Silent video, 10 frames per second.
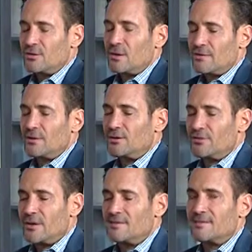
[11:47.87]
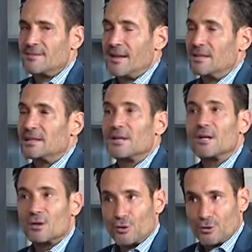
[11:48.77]
love that you said it's a silent
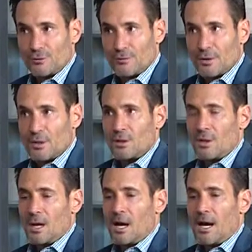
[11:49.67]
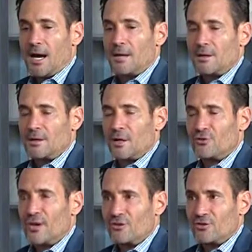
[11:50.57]
killer. No
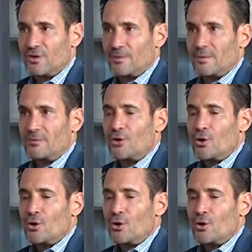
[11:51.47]
signs or symptoms.